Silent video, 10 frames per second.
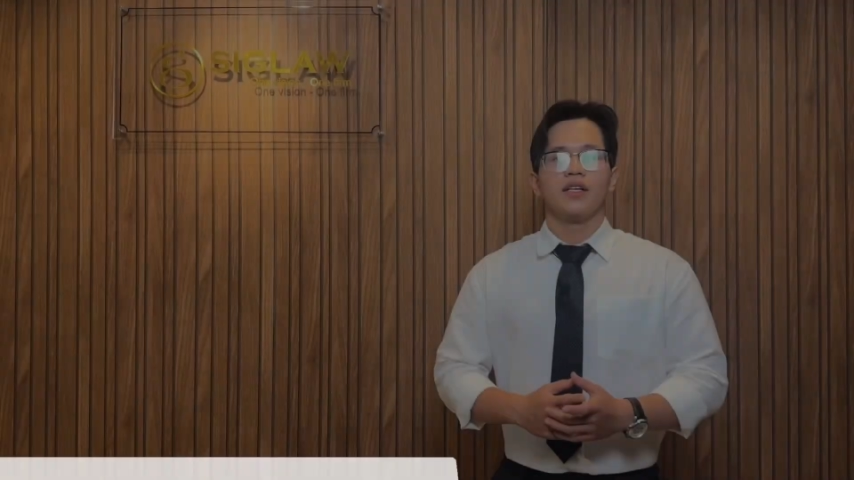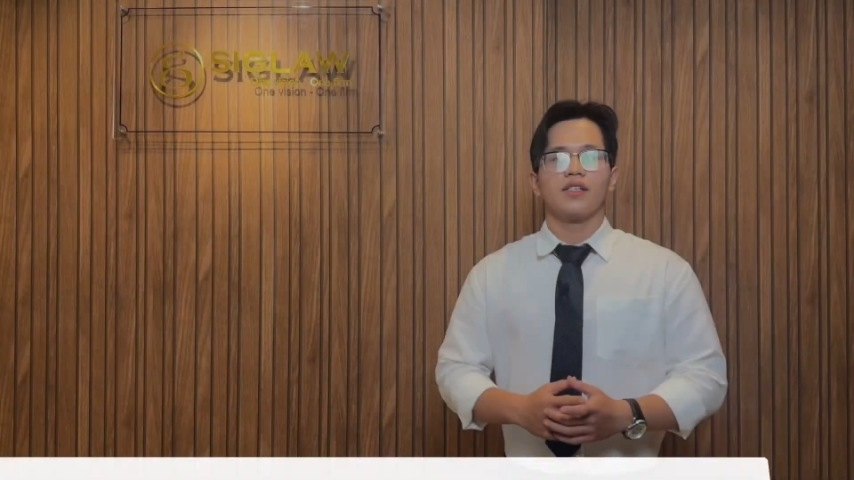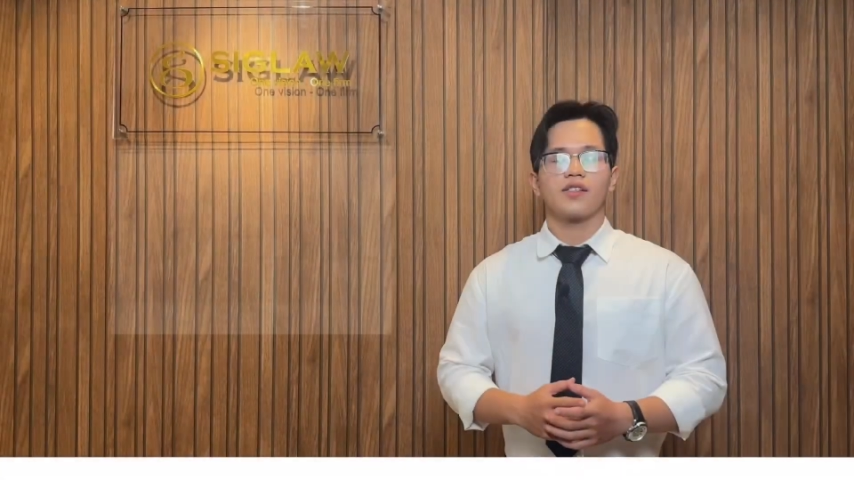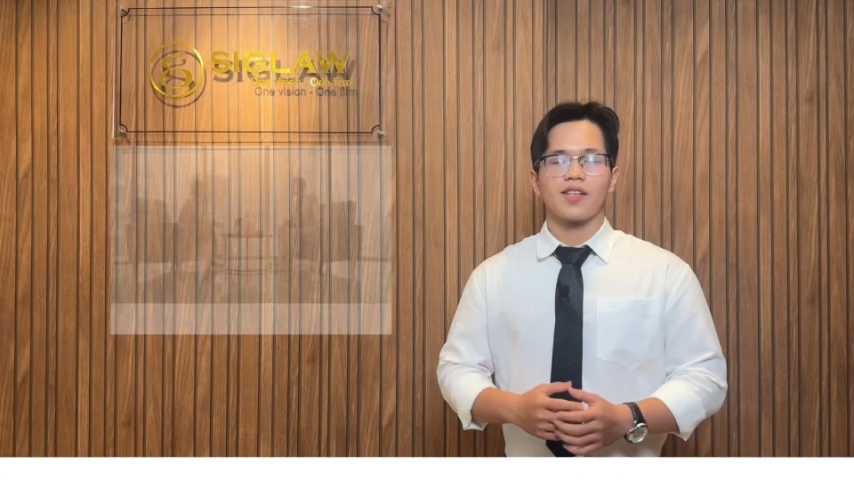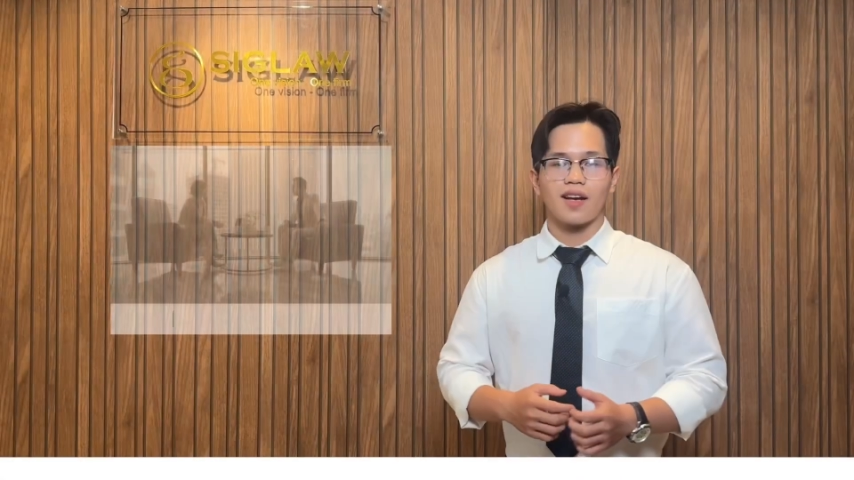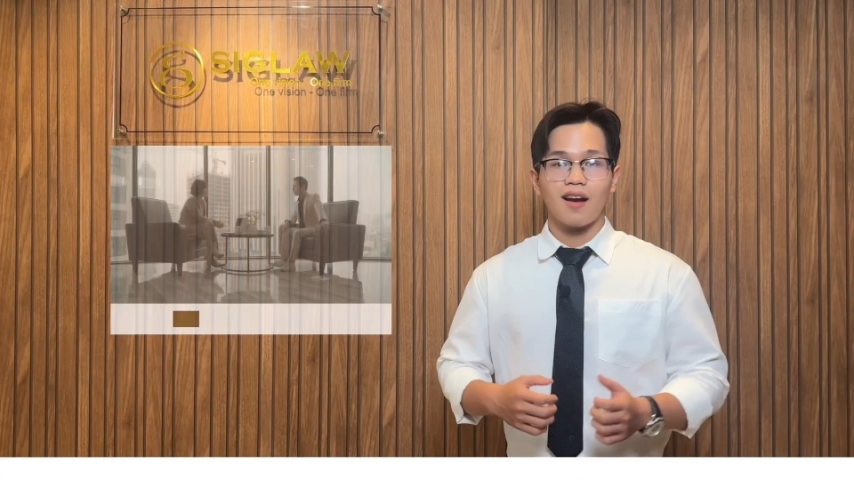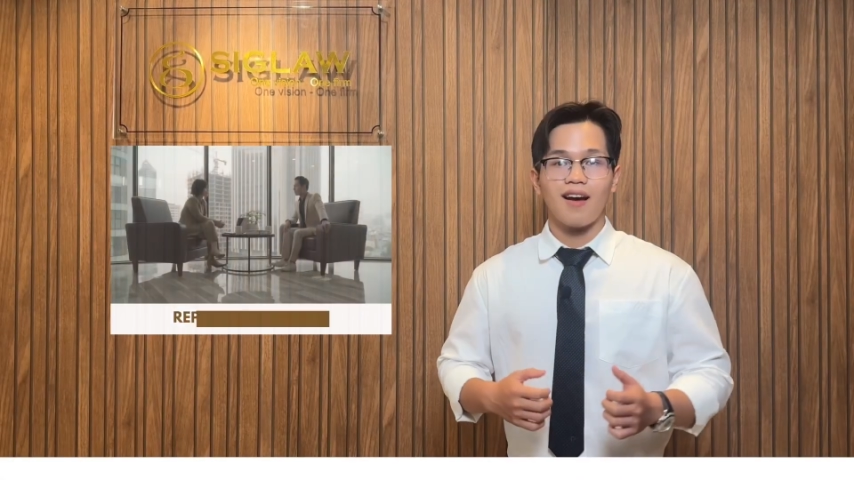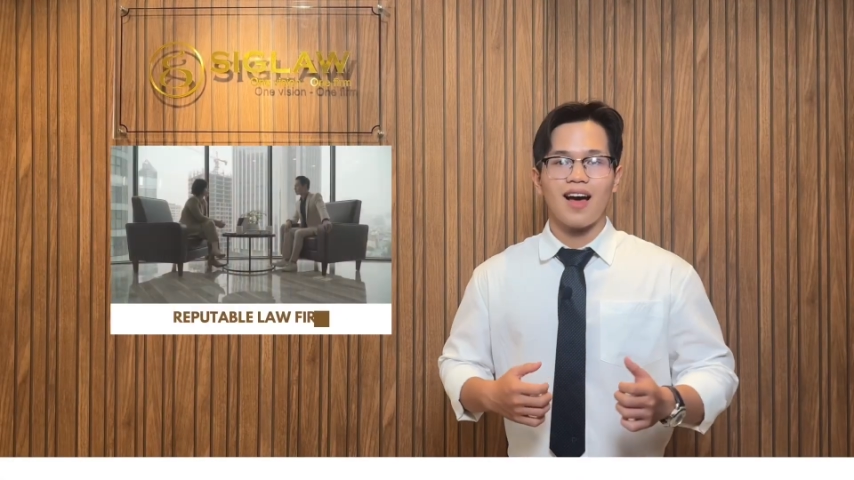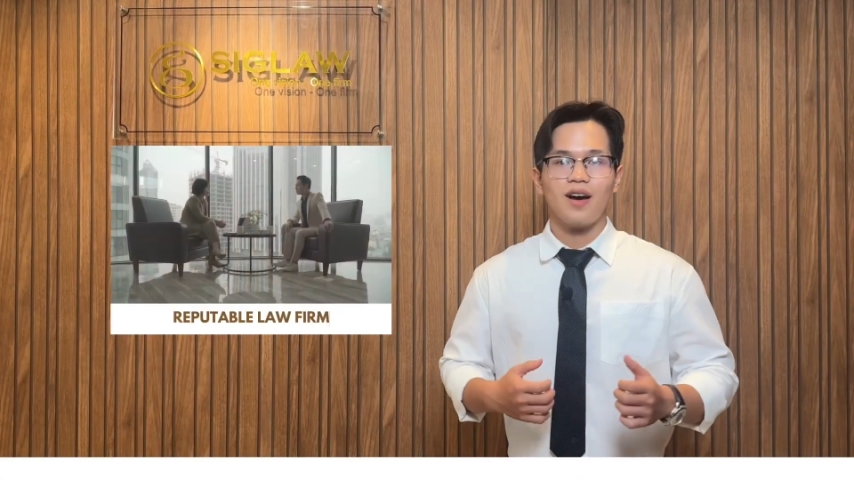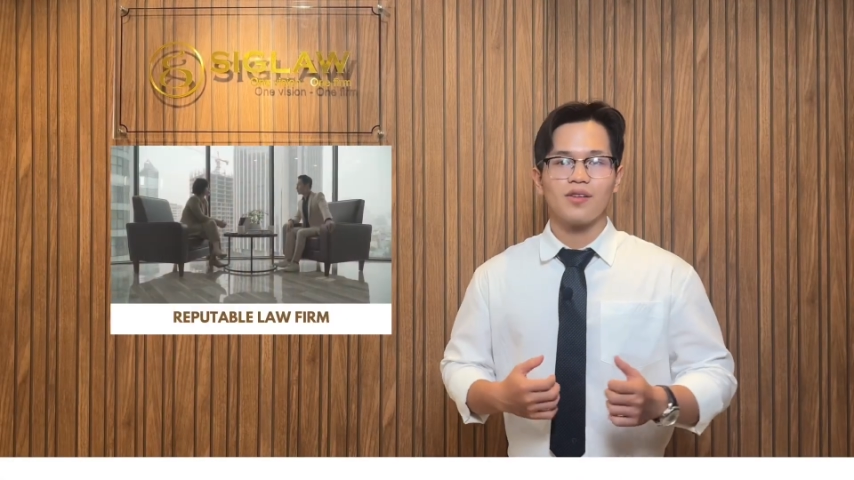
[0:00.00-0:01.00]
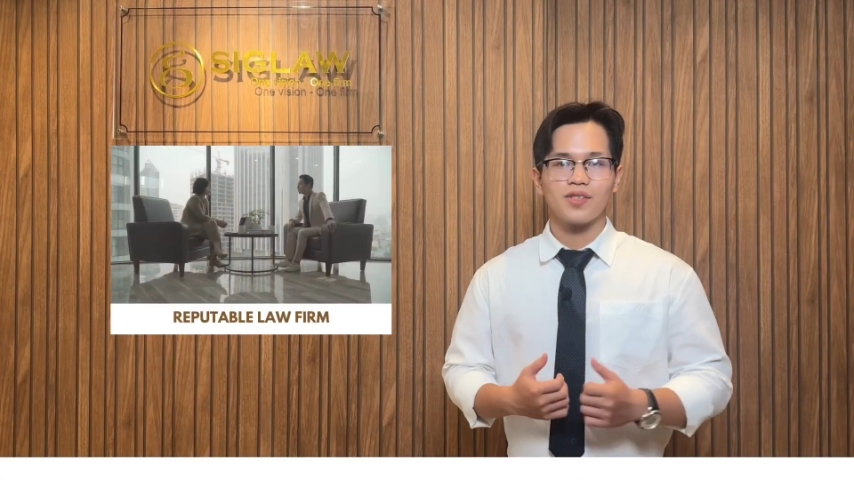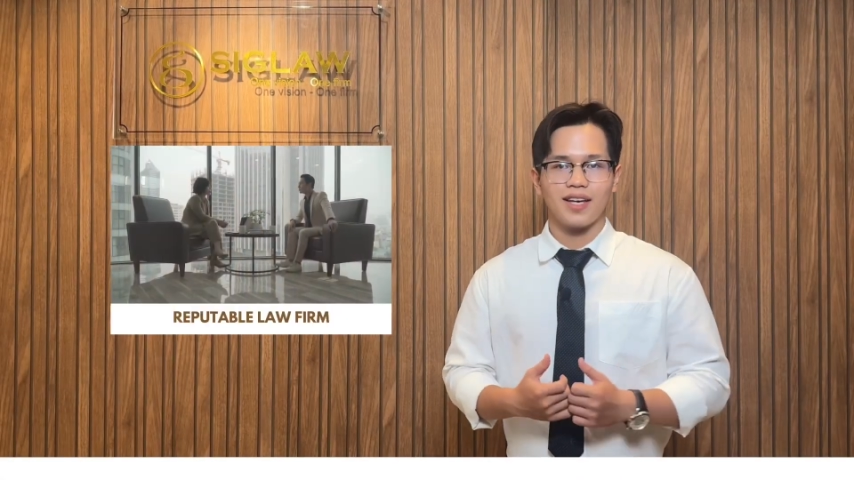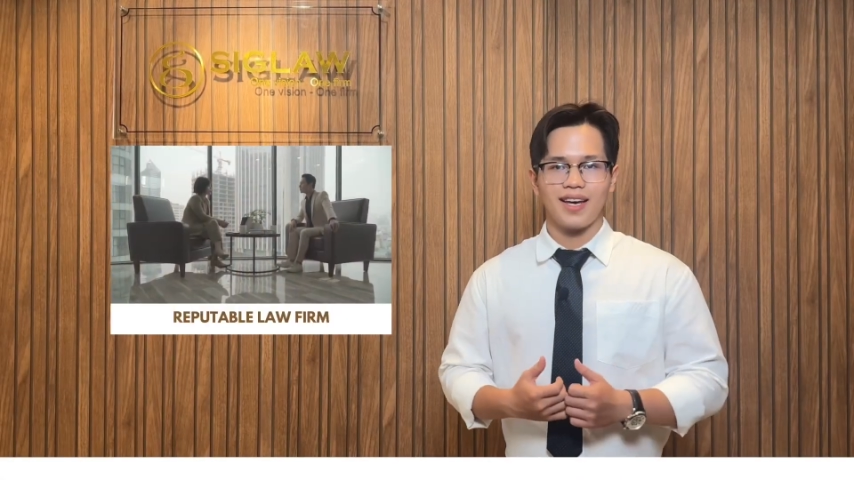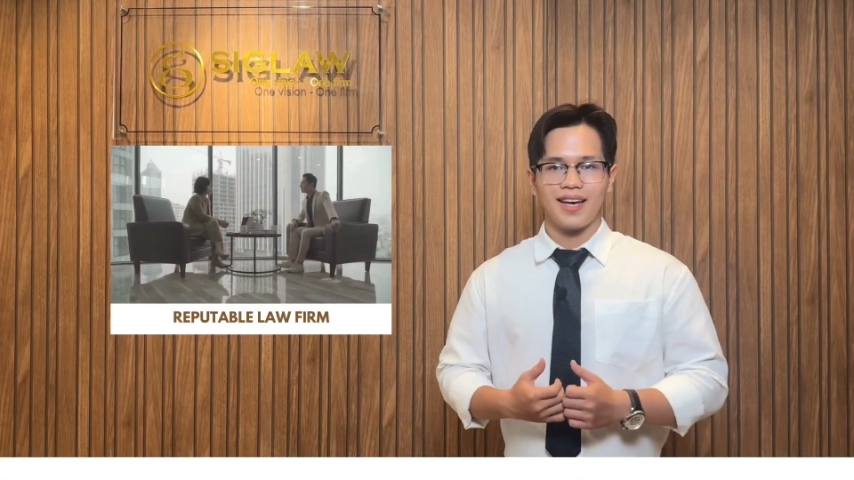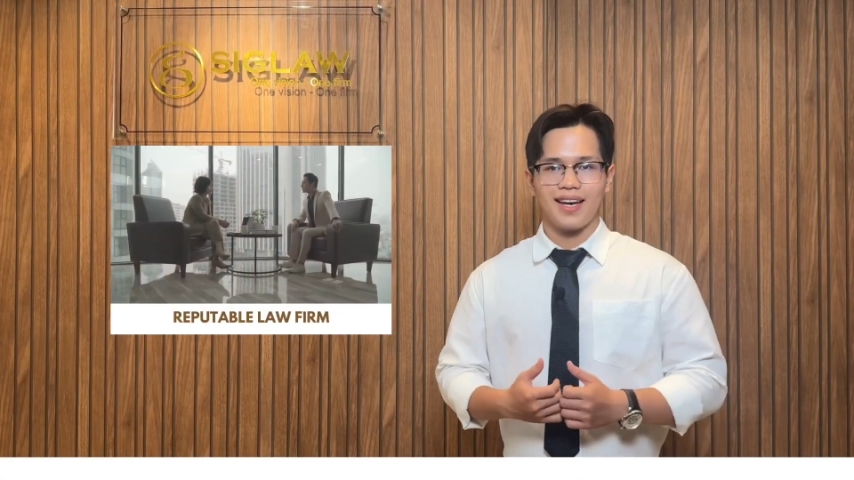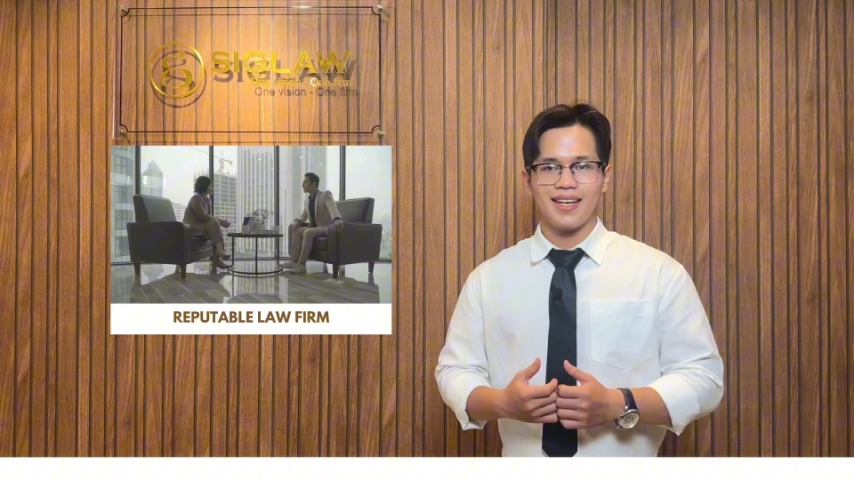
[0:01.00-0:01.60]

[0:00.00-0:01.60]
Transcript: Siglaw LLC